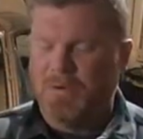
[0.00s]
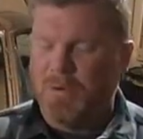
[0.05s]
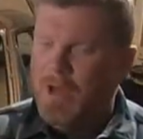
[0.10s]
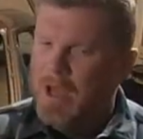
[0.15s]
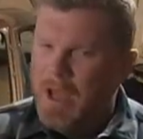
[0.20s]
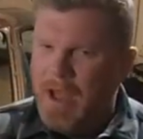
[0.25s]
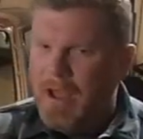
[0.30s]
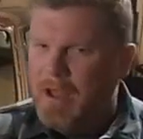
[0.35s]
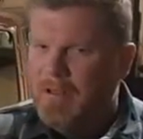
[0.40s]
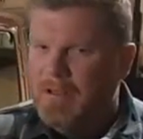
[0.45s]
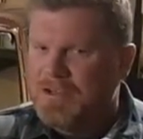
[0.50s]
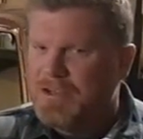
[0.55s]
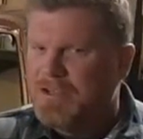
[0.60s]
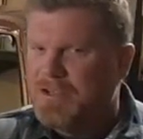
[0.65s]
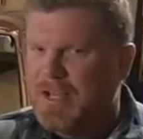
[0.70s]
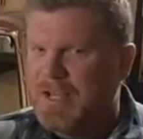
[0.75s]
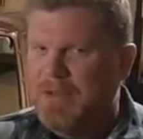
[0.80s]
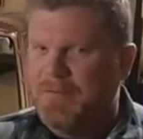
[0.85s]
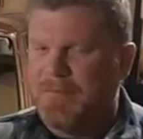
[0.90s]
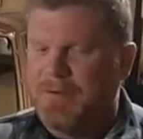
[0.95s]
hey, I'll let you
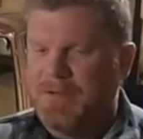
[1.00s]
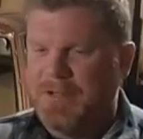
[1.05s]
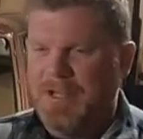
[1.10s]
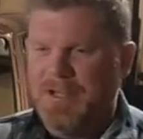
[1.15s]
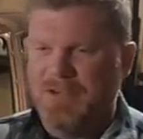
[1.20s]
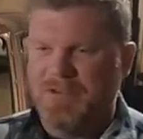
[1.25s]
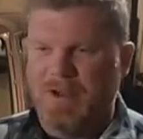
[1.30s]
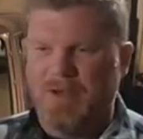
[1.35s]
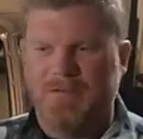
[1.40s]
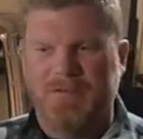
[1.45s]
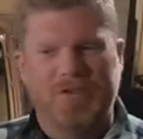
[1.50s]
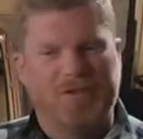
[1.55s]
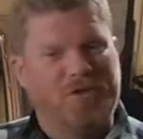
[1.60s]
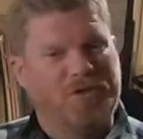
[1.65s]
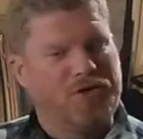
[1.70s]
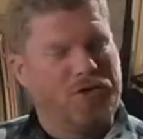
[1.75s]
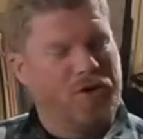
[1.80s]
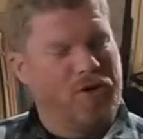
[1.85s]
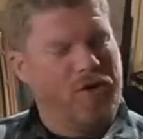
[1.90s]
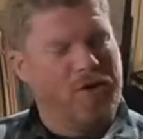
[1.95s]
take it for a test drive." I said,
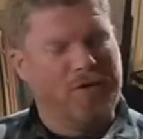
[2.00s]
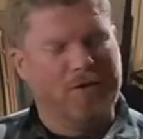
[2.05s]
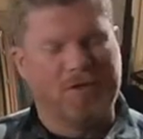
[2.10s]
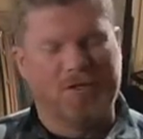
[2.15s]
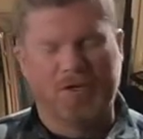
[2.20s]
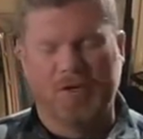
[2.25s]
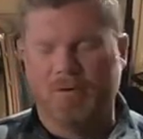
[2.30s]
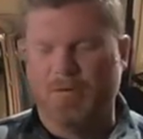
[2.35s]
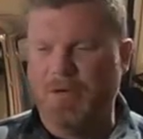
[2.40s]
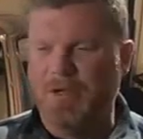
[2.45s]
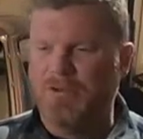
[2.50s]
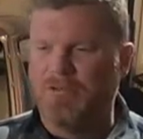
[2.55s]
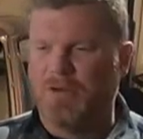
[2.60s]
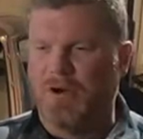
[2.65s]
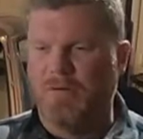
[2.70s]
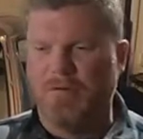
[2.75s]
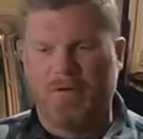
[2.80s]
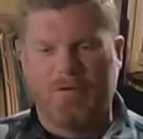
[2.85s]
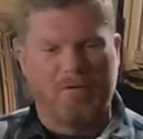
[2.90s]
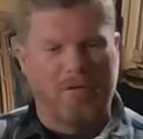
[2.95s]
"Sure." So we
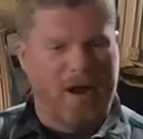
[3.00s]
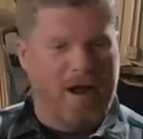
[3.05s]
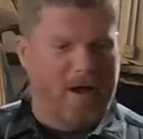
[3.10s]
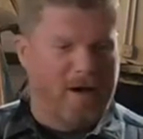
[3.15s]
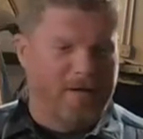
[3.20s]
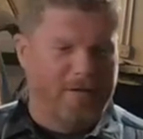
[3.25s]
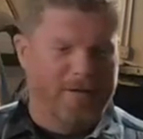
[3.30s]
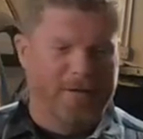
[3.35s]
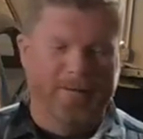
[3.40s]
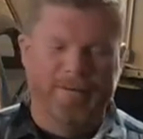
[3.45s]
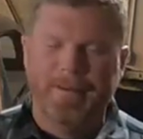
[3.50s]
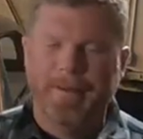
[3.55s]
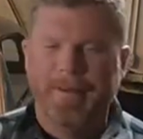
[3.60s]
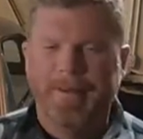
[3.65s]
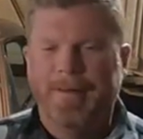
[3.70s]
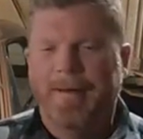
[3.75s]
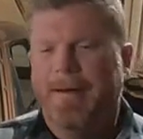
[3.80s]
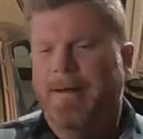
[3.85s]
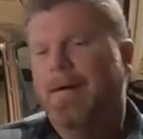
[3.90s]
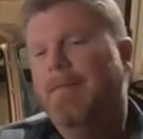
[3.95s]
drove it around, and
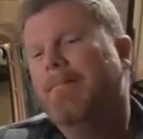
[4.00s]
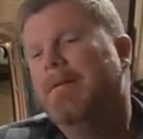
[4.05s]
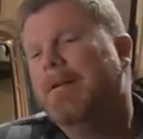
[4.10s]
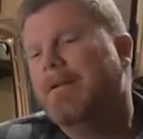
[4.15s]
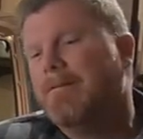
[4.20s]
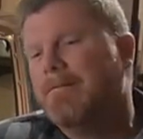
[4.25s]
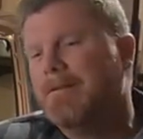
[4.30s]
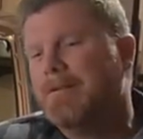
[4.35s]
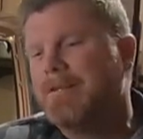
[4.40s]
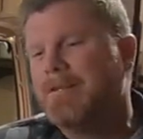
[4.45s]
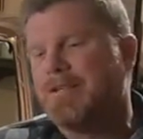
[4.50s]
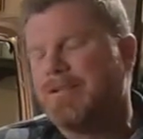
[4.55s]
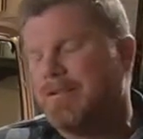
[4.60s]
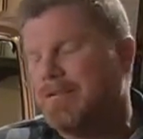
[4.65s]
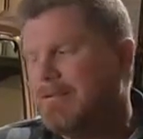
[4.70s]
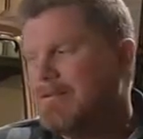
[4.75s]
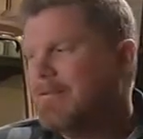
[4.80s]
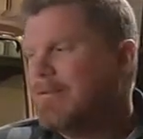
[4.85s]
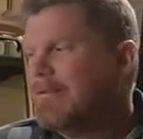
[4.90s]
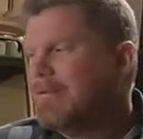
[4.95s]
it was
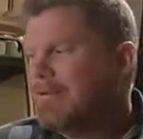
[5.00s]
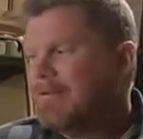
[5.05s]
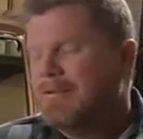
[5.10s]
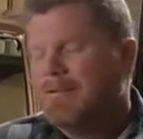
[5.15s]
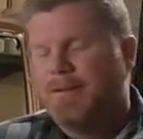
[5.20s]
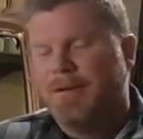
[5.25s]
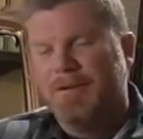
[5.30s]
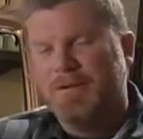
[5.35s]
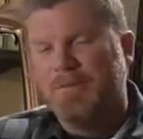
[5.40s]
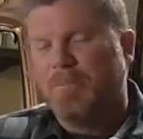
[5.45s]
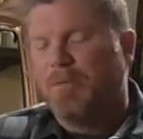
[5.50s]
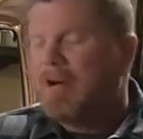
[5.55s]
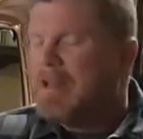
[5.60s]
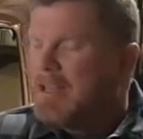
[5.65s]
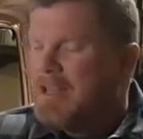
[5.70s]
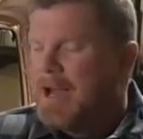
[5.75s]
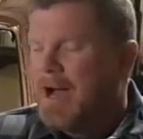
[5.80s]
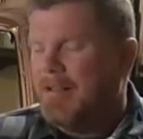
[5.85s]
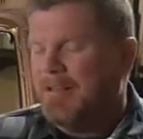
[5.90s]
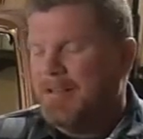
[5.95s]
pretty
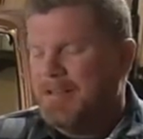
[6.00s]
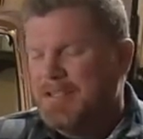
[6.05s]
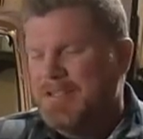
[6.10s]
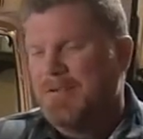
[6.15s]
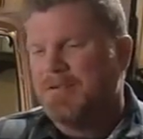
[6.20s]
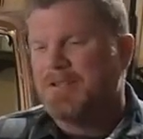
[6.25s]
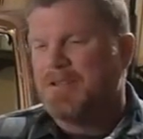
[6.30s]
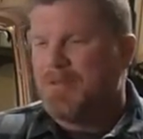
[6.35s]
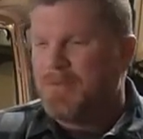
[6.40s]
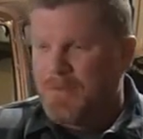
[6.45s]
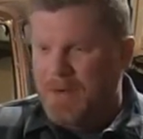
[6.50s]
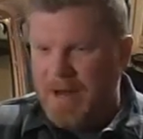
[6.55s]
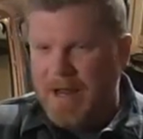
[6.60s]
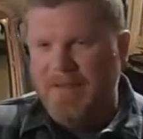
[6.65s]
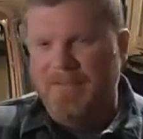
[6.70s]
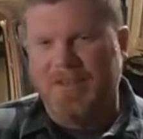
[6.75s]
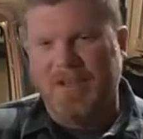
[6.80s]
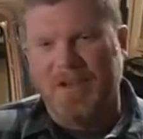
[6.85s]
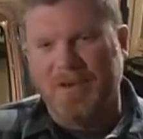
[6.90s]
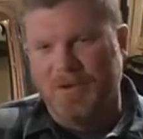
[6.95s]
gutless. It was a
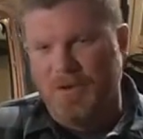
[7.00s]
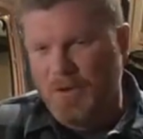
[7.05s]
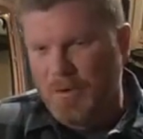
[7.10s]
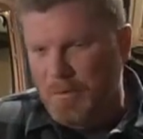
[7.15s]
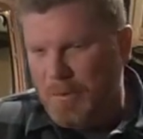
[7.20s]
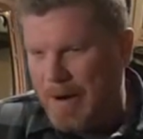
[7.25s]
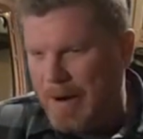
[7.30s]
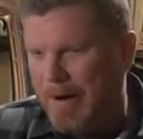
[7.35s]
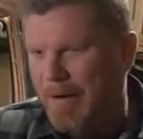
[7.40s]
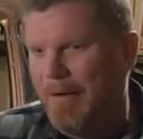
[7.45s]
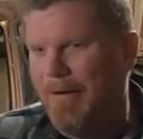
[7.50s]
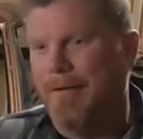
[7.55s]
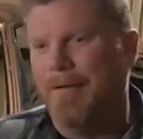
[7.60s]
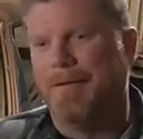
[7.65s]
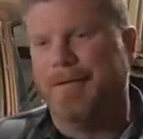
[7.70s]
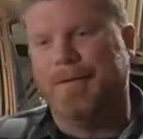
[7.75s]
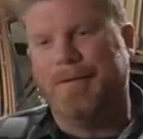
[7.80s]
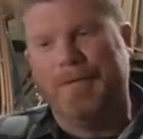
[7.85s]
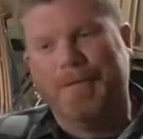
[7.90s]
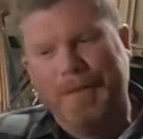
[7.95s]
318 2-barrel
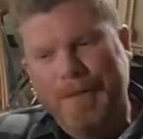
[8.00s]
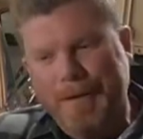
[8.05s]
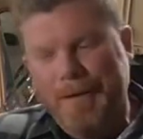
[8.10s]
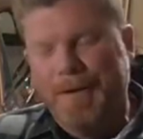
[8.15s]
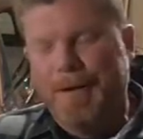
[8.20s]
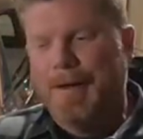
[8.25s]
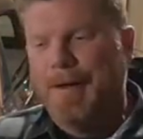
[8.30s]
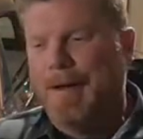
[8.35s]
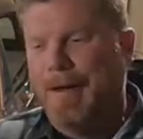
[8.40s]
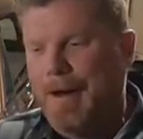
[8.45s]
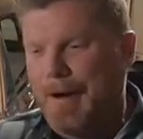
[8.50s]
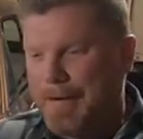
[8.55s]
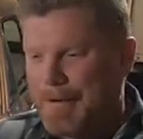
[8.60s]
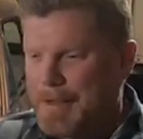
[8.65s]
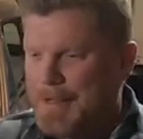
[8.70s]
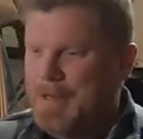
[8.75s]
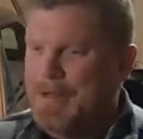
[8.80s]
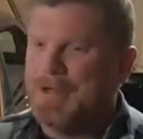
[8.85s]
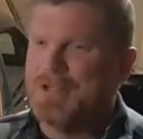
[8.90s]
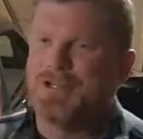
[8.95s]
and air
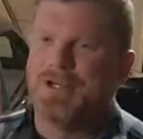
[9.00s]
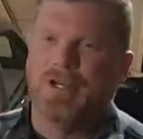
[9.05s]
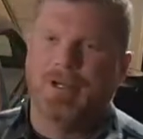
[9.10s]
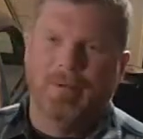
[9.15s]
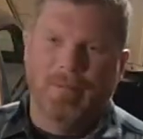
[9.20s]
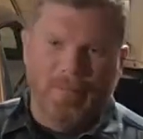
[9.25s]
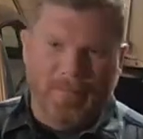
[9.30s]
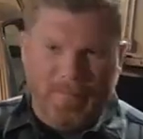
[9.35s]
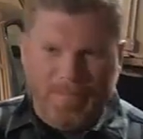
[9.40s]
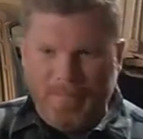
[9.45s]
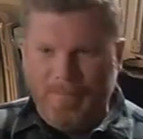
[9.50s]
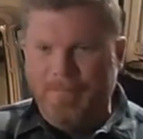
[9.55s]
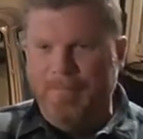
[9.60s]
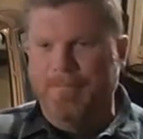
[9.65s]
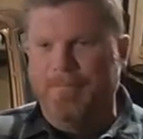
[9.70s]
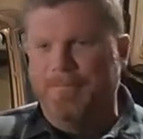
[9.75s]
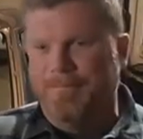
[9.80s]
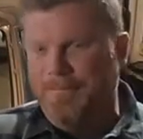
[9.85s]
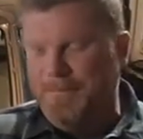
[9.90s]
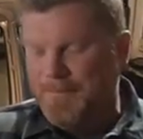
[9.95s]

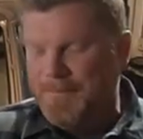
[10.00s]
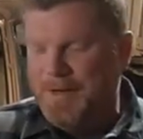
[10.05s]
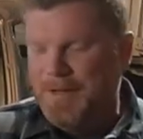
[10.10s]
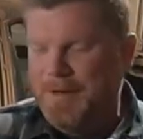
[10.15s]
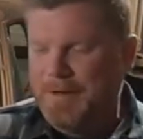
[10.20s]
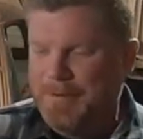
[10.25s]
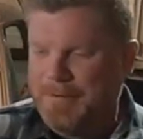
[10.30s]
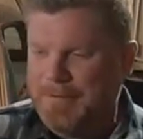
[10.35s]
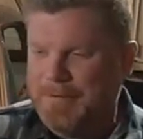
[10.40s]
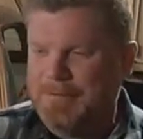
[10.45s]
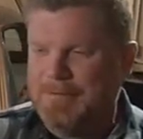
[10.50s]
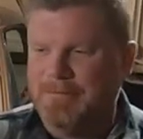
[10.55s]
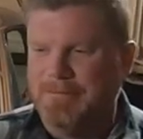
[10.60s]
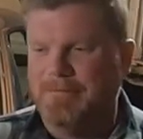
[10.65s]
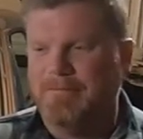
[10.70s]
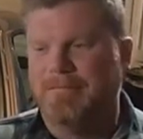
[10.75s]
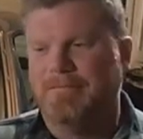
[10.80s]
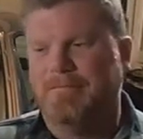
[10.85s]
conditioning, and